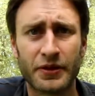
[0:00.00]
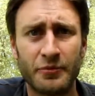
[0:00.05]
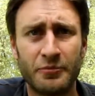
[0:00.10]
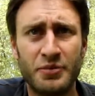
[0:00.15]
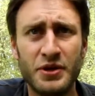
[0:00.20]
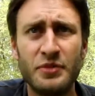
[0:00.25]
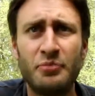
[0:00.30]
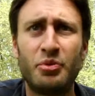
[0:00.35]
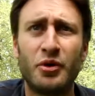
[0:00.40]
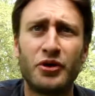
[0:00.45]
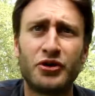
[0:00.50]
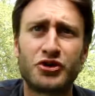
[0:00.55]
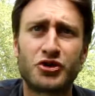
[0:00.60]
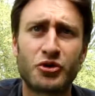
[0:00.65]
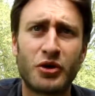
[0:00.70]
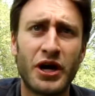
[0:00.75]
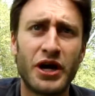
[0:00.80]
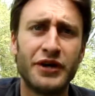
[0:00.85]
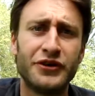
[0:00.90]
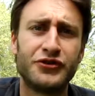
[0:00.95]
people
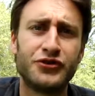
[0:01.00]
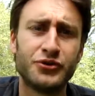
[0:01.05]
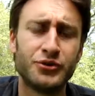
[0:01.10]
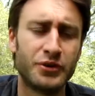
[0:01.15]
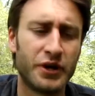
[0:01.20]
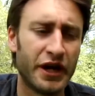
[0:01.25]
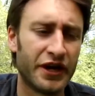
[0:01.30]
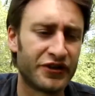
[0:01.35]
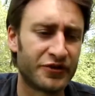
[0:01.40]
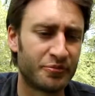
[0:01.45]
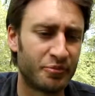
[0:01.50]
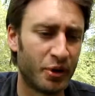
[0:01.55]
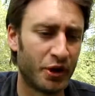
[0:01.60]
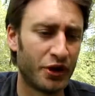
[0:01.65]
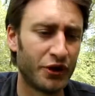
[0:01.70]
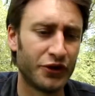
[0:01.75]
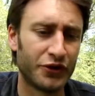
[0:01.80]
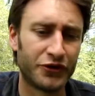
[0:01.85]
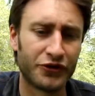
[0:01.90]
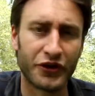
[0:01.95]
try to
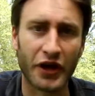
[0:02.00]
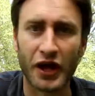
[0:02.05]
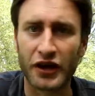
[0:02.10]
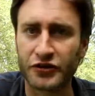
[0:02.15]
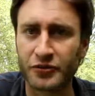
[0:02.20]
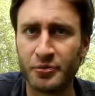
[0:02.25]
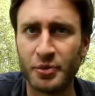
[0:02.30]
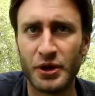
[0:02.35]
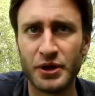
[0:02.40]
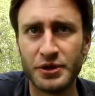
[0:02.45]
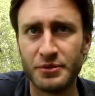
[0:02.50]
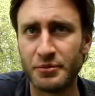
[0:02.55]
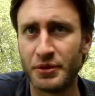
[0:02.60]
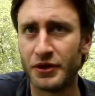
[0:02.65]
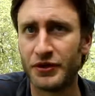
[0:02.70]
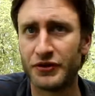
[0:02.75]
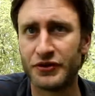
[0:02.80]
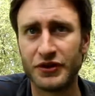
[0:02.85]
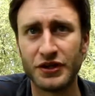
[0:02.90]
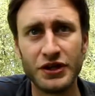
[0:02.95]

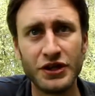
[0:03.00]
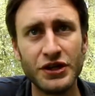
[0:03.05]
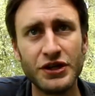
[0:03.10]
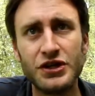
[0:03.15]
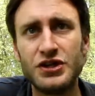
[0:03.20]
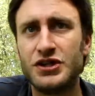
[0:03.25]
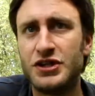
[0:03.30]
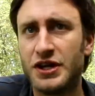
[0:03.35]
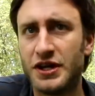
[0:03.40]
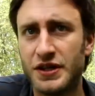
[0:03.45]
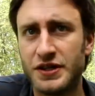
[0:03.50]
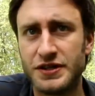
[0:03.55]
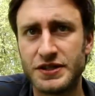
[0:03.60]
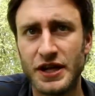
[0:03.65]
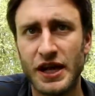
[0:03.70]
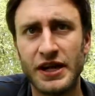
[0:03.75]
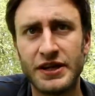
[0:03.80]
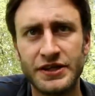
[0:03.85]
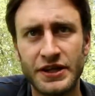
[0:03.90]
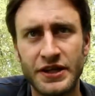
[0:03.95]
experiment, initiate
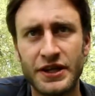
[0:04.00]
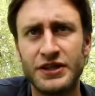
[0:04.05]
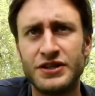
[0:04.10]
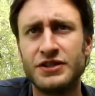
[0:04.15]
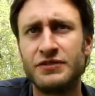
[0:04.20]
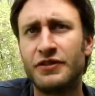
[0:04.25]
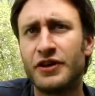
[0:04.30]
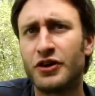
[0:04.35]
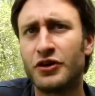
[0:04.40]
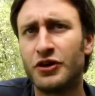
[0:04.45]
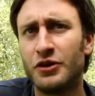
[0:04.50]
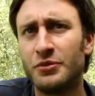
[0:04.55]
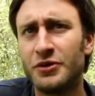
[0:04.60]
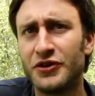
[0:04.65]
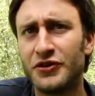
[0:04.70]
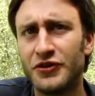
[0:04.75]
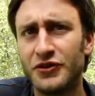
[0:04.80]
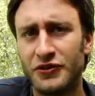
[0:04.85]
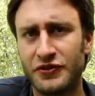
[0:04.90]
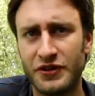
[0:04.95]
alternative economic
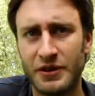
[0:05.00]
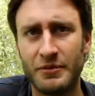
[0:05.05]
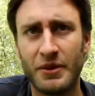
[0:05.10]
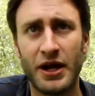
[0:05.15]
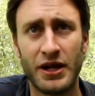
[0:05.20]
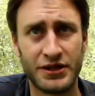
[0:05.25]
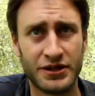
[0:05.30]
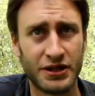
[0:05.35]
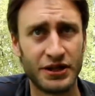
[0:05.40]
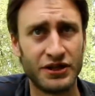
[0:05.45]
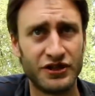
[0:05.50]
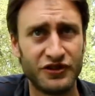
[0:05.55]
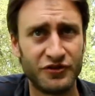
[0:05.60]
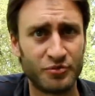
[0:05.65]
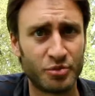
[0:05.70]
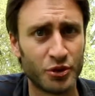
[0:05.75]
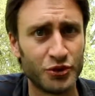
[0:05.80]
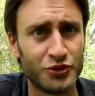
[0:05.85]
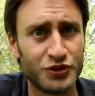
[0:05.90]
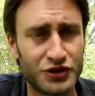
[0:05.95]
system, alternative
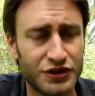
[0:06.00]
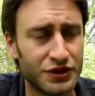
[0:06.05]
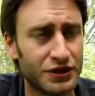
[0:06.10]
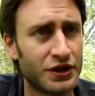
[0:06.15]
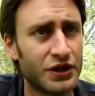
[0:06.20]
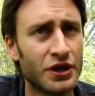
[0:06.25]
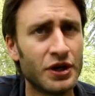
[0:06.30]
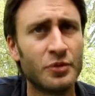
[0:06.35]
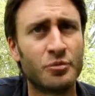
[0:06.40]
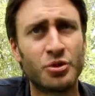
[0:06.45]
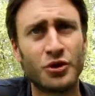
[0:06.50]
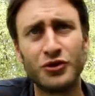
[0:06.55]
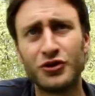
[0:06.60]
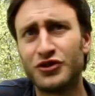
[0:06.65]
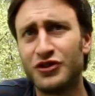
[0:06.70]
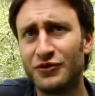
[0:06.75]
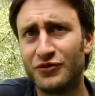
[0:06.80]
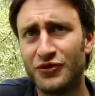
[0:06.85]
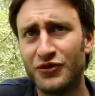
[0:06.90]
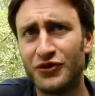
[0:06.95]

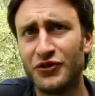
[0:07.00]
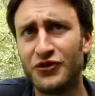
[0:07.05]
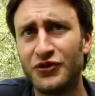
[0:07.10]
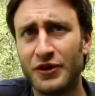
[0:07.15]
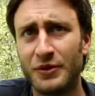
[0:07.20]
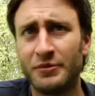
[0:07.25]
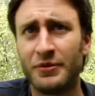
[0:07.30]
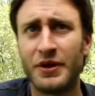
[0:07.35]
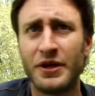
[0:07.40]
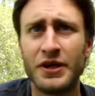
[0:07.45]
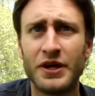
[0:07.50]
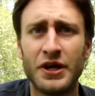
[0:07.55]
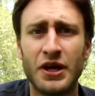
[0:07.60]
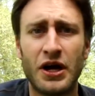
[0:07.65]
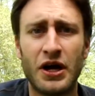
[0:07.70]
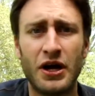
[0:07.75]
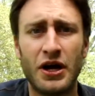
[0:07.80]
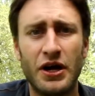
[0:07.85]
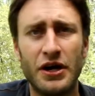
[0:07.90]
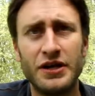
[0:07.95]
productive system.
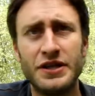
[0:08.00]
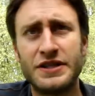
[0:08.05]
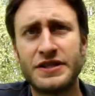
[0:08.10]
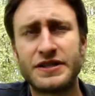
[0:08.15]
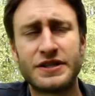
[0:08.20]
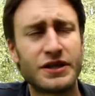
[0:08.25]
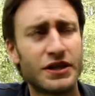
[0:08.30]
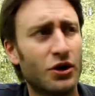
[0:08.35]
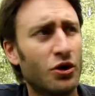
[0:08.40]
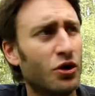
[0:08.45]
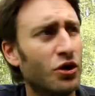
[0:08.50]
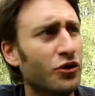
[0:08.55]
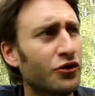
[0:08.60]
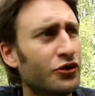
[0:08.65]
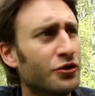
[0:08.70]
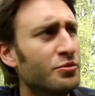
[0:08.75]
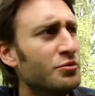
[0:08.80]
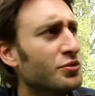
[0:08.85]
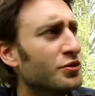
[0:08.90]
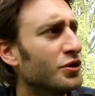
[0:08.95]
It's all
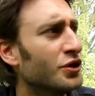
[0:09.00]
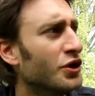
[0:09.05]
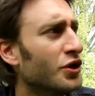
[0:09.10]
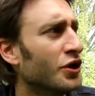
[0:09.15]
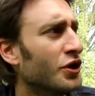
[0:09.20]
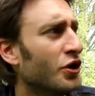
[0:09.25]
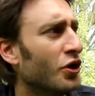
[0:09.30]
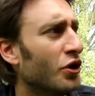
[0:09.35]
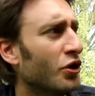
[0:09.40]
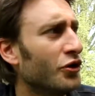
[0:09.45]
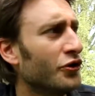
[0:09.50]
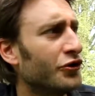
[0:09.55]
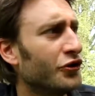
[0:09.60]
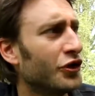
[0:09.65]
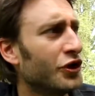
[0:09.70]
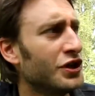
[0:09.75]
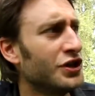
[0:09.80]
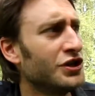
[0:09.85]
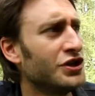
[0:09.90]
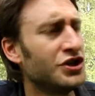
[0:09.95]

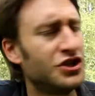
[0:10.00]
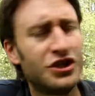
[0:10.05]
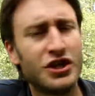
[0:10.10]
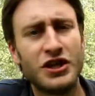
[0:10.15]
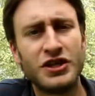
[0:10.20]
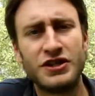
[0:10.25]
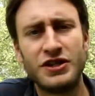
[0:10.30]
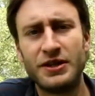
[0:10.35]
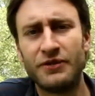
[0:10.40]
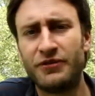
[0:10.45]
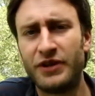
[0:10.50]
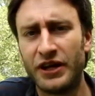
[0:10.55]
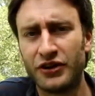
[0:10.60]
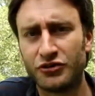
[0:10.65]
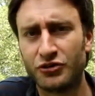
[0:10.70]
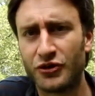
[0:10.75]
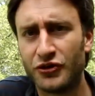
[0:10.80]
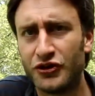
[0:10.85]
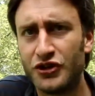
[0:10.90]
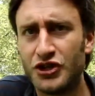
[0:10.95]
the initiatives like
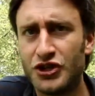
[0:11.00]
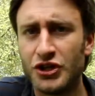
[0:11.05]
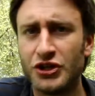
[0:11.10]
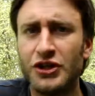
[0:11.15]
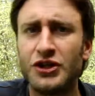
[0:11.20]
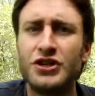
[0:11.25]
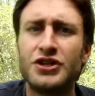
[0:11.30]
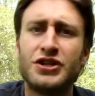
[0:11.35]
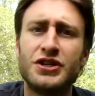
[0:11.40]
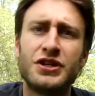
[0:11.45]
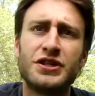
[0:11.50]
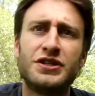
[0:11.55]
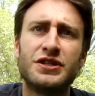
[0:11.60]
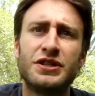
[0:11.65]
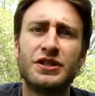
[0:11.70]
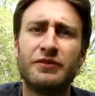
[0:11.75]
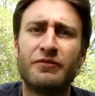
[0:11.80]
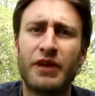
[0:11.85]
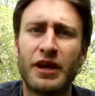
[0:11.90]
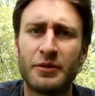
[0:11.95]
transition
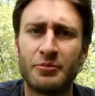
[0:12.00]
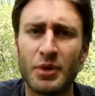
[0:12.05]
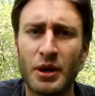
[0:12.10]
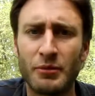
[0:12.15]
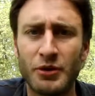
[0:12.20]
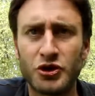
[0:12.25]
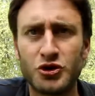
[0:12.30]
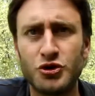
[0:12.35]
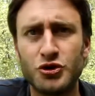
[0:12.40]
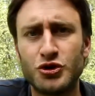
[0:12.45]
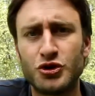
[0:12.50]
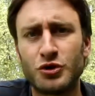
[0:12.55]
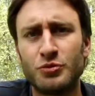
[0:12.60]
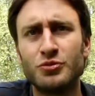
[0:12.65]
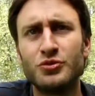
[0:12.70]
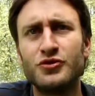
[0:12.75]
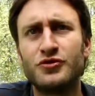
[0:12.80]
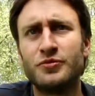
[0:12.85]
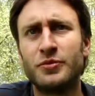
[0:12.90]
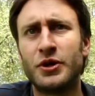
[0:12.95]
initiative, like permaculture
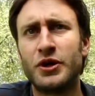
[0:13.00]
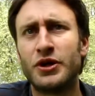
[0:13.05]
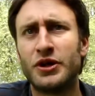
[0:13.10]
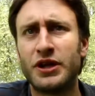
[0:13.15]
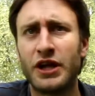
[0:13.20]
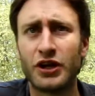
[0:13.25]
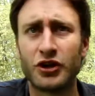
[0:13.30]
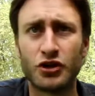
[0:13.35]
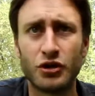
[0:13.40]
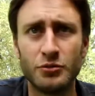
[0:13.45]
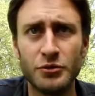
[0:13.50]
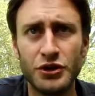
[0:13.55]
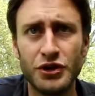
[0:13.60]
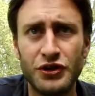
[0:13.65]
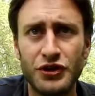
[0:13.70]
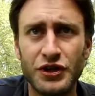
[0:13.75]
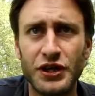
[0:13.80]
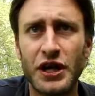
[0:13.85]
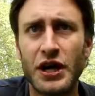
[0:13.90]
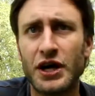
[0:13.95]
movement, like
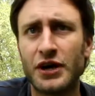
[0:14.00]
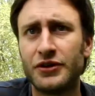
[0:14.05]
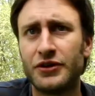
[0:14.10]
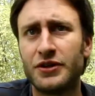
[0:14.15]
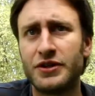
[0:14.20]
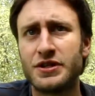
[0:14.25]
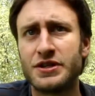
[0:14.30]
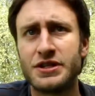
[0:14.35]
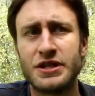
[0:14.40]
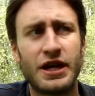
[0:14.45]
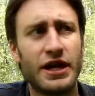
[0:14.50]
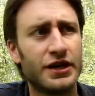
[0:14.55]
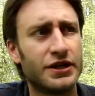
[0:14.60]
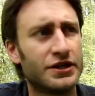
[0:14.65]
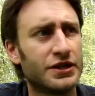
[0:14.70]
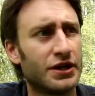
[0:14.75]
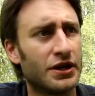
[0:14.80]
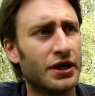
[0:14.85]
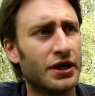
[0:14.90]
community gardens, like